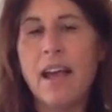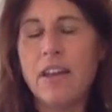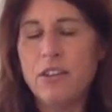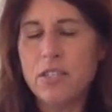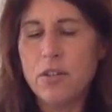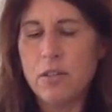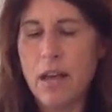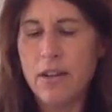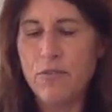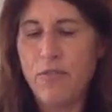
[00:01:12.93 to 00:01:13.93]
and also a
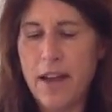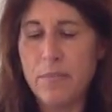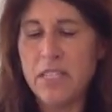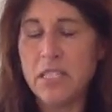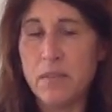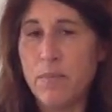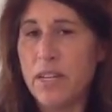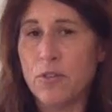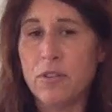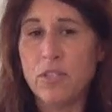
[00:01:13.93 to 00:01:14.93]
lot of vitamins and
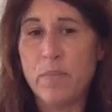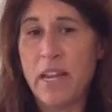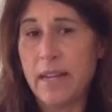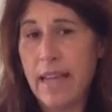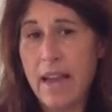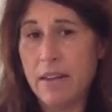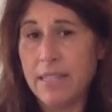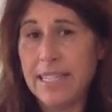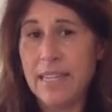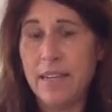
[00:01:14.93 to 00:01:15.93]
minerals,
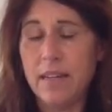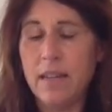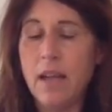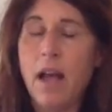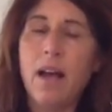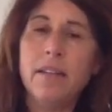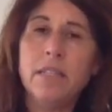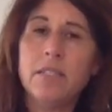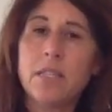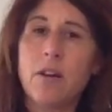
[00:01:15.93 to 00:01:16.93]
beta-carotene.
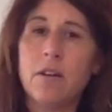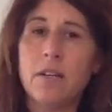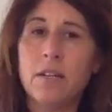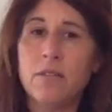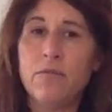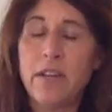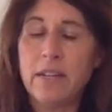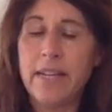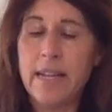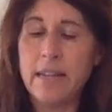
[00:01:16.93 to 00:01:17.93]
Onions are
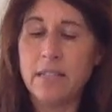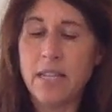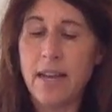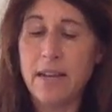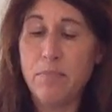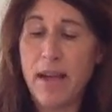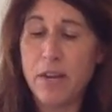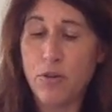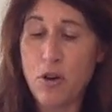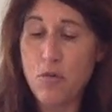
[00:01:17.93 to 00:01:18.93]
very
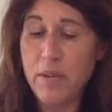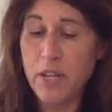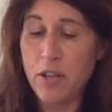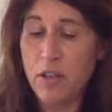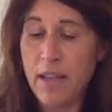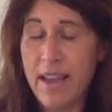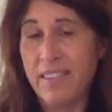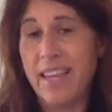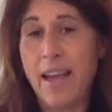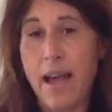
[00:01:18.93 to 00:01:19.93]
antimicrobial
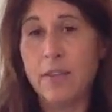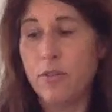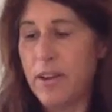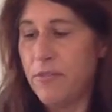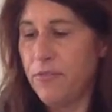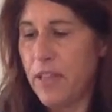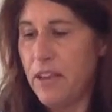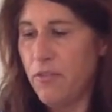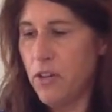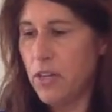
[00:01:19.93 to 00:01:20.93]
and they add great
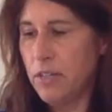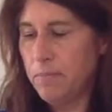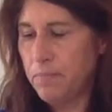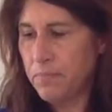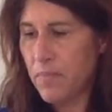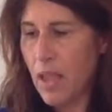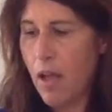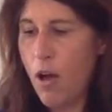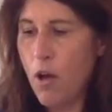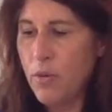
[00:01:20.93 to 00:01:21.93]
flavor.
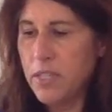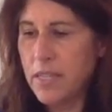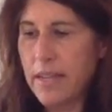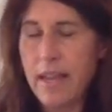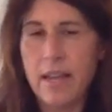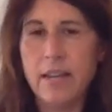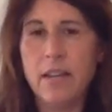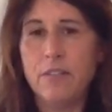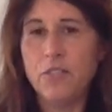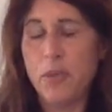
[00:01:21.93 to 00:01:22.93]
Always a can
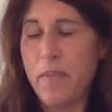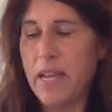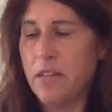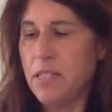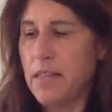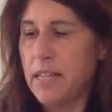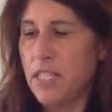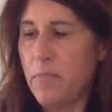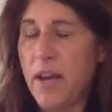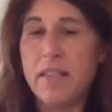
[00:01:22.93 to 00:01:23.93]
of tomatoes. I like
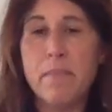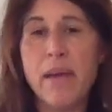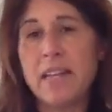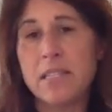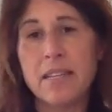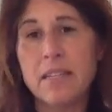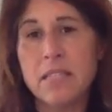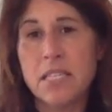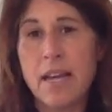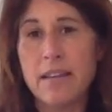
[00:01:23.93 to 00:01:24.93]
to buy the
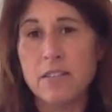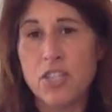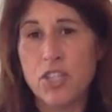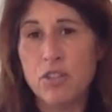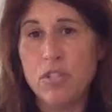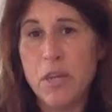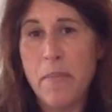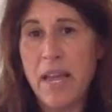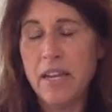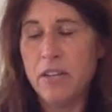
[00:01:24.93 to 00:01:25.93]
Mexican-styled stewed
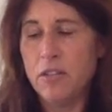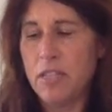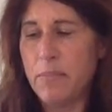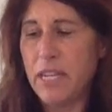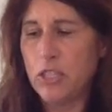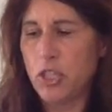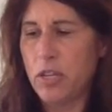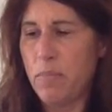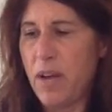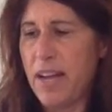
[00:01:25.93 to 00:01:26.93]
tomatoes. I make sure
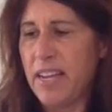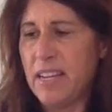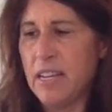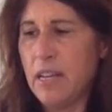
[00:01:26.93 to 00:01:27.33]
to buy